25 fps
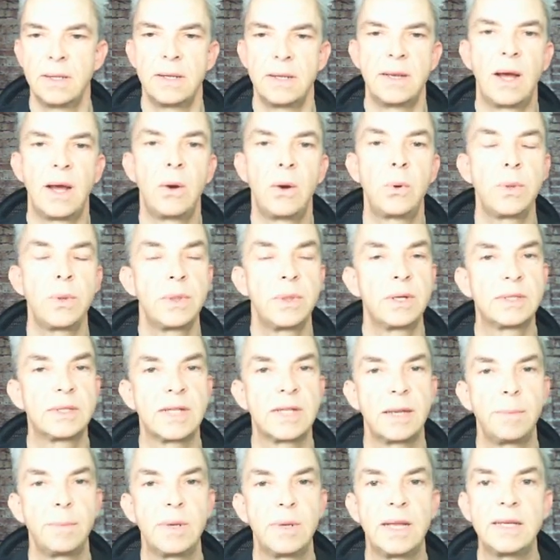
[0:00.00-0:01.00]
Now the
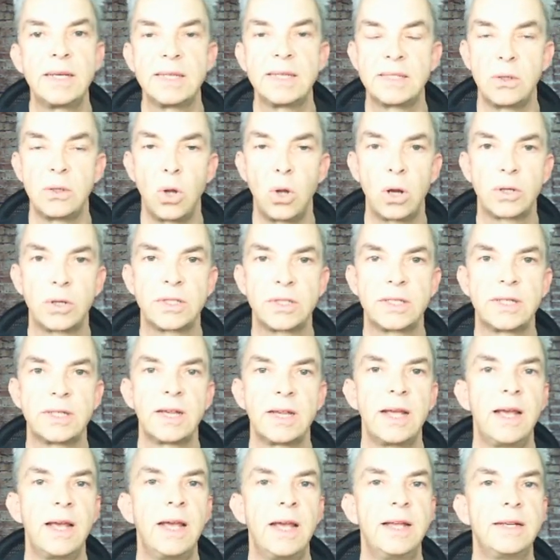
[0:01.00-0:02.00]
template is locked,
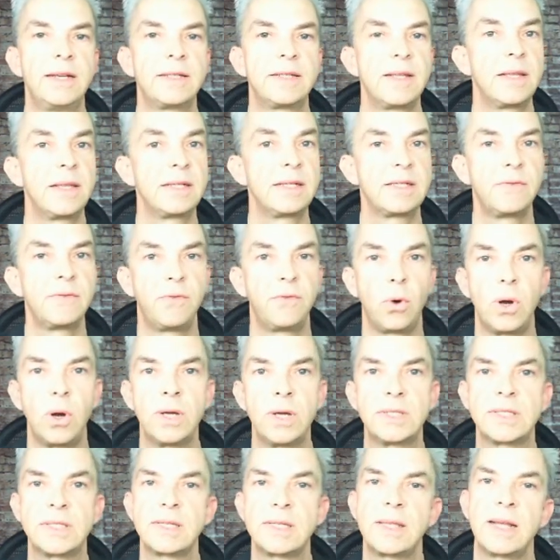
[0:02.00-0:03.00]
and this
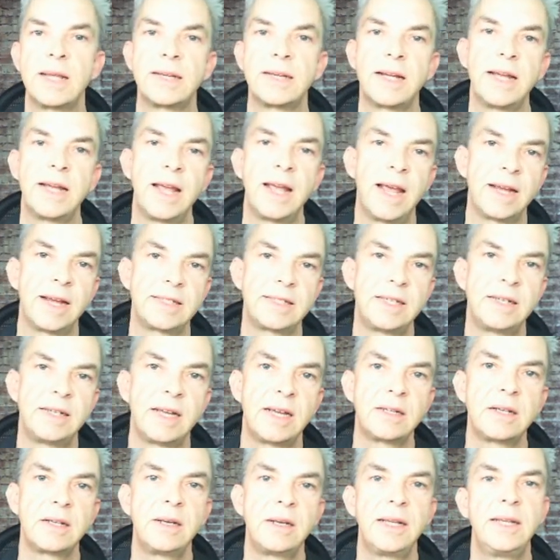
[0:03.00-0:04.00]
avoids that I
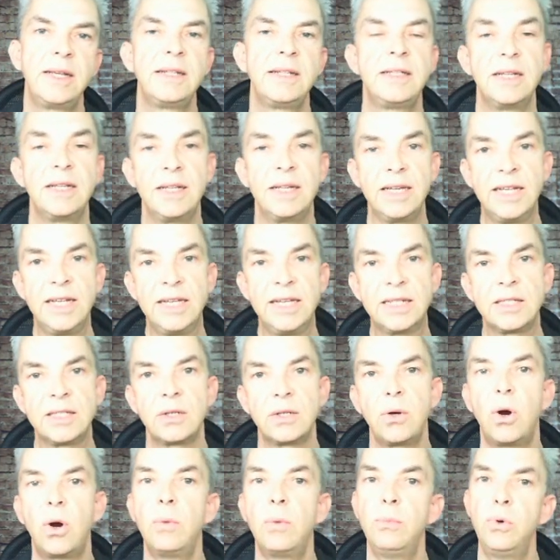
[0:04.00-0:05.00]
accidentally delete
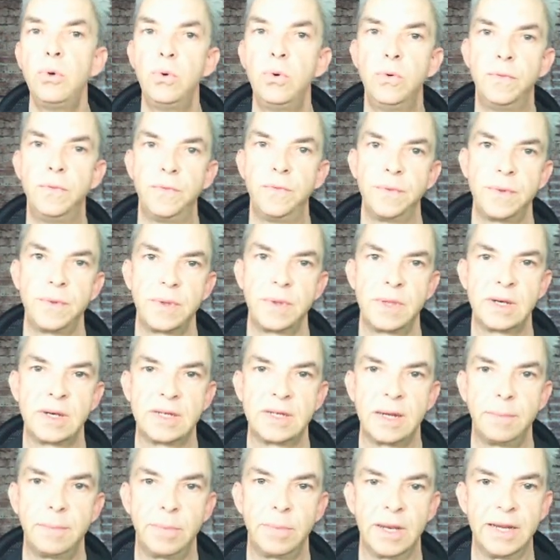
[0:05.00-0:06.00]
or move the
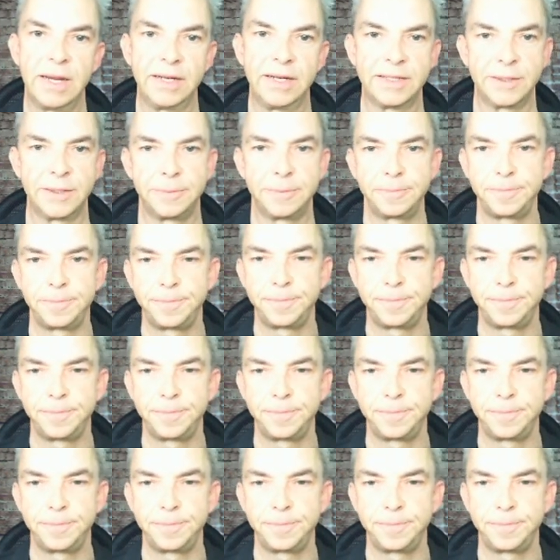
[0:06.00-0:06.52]
template.